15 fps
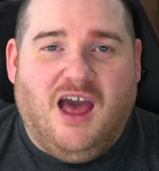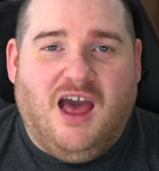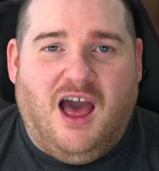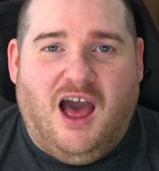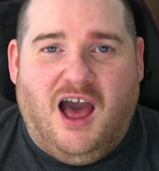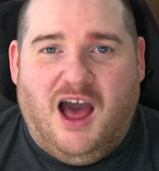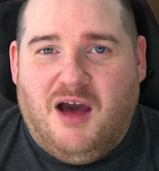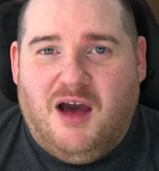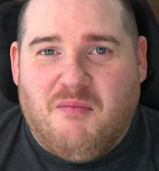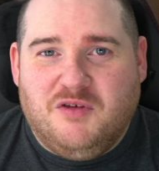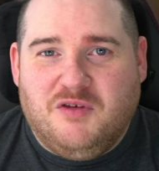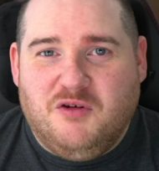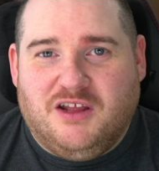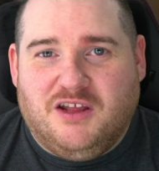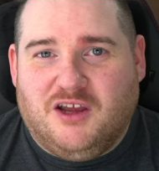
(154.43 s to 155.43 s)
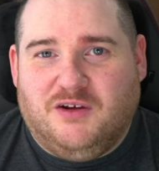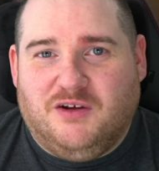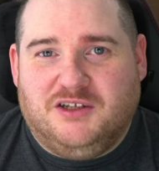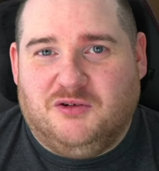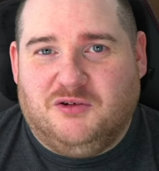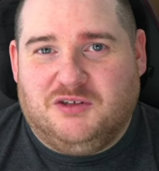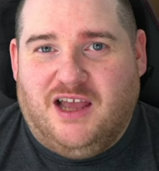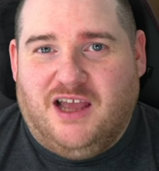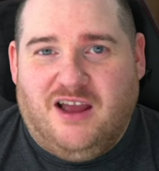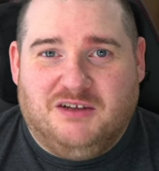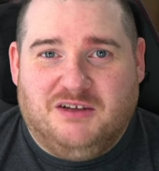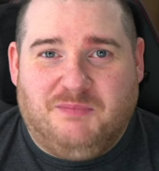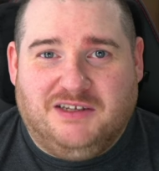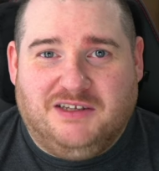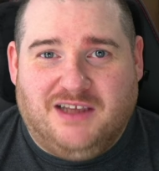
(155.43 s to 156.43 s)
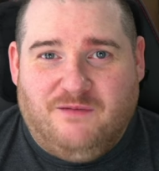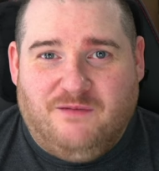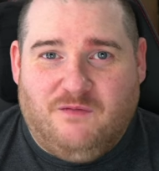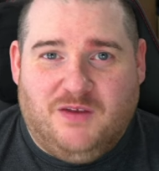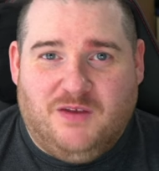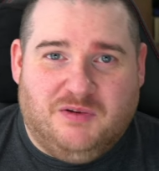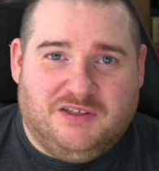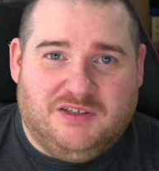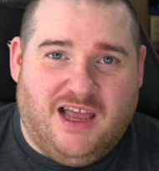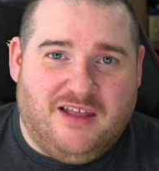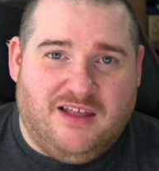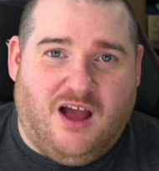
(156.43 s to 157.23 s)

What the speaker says: You can increase your sales by, say, 50%.